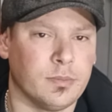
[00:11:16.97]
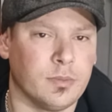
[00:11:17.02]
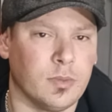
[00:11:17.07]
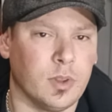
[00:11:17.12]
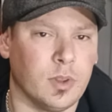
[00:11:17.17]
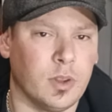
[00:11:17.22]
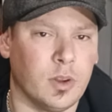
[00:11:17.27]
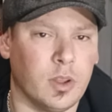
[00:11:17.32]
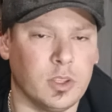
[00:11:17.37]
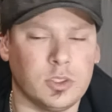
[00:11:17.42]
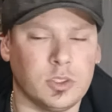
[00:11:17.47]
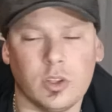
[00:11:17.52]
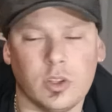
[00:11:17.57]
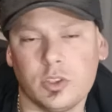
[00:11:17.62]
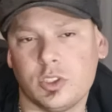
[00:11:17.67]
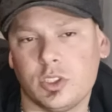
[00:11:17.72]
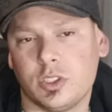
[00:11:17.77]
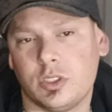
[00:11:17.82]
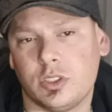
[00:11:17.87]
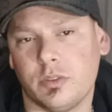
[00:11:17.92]
You know, it's not
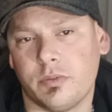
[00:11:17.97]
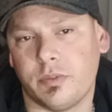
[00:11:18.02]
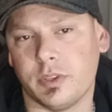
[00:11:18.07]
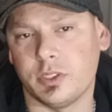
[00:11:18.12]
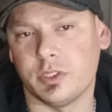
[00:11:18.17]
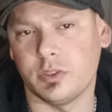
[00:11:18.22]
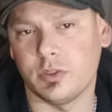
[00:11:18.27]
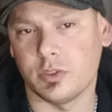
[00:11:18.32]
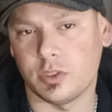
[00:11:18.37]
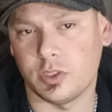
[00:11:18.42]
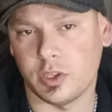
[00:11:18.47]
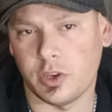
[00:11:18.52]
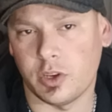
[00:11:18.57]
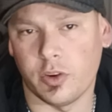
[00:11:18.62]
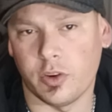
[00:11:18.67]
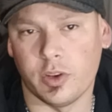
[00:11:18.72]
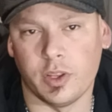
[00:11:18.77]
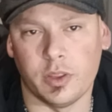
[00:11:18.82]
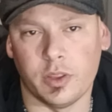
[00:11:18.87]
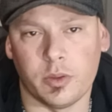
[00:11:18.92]
just your physical
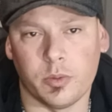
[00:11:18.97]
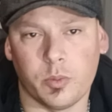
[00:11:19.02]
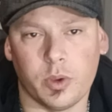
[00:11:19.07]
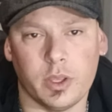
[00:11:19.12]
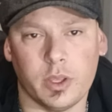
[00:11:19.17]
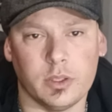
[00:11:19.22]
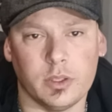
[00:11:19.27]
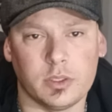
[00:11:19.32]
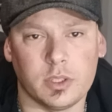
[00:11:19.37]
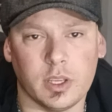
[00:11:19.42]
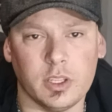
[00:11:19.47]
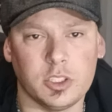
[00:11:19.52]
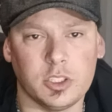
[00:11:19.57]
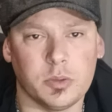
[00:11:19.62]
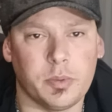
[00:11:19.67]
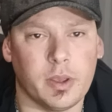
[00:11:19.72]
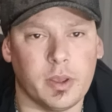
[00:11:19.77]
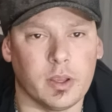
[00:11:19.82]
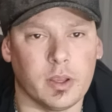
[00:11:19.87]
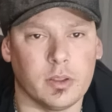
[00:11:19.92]
security that we teach
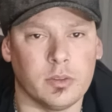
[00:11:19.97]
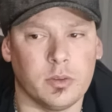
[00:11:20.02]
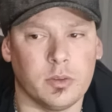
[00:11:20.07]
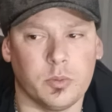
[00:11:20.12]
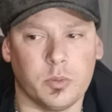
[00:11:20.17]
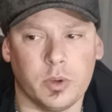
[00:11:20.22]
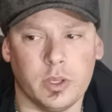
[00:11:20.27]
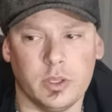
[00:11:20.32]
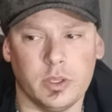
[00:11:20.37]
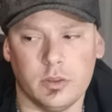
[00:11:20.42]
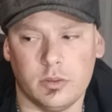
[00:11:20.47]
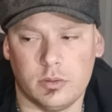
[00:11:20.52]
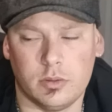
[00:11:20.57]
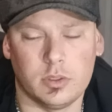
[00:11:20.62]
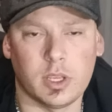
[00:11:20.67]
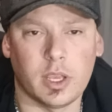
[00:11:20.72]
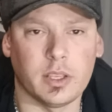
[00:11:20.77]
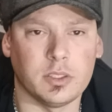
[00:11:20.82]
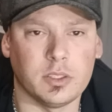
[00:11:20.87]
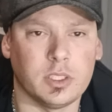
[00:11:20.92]
about and that we
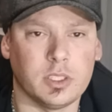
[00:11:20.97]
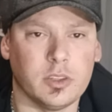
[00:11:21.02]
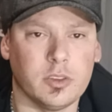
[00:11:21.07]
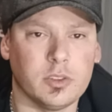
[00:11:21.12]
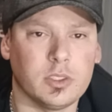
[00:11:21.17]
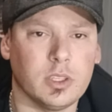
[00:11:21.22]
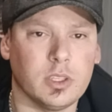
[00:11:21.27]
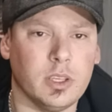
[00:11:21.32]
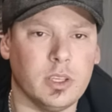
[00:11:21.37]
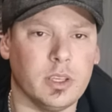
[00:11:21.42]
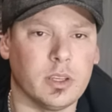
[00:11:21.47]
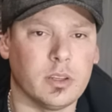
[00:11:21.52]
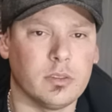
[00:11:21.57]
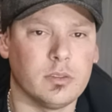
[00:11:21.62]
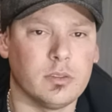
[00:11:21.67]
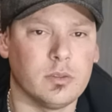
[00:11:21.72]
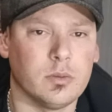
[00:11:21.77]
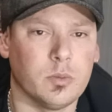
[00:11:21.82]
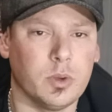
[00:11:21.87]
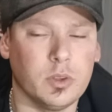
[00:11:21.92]
take seriously here.
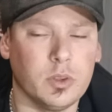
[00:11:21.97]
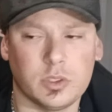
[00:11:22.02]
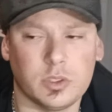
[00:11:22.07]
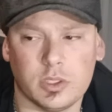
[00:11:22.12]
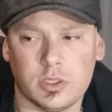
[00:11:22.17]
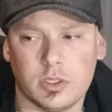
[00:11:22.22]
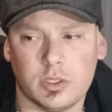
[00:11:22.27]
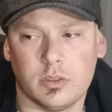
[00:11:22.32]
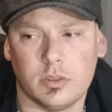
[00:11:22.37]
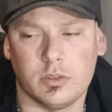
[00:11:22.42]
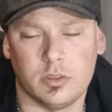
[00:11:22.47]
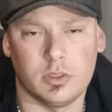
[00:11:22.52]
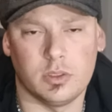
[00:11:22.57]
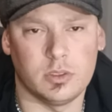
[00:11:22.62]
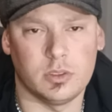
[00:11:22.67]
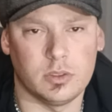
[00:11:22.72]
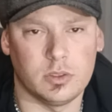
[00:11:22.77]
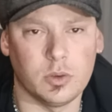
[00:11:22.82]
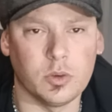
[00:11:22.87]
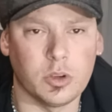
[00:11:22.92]
We also
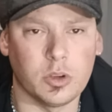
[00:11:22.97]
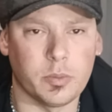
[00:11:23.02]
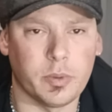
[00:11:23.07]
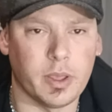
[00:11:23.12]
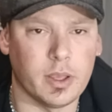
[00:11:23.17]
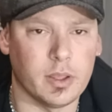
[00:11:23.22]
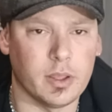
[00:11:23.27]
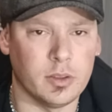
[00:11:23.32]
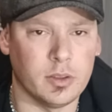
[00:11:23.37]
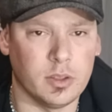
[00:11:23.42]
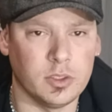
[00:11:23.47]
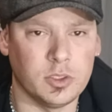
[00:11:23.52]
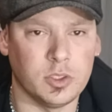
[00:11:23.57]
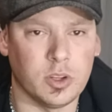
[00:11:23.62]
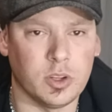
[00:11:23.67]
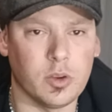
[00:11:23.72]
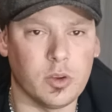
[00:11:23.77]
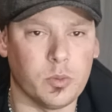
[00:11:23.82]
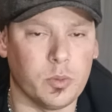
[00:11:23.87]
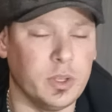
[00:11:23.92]
talk about, and as you
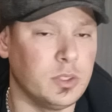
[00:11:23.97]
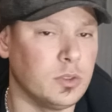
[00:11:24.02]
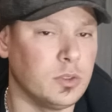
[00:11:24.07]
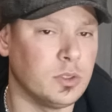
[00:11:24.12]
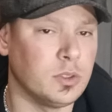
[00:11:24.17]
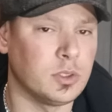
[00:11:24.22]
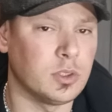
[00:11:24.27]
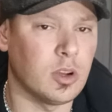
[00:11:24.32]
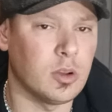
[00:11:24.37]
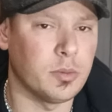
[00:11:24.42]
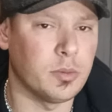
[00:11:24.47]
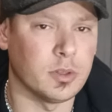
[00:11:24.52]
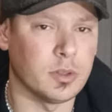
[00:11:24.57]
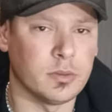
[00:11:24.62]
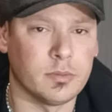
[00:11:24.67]
know, we do cyber.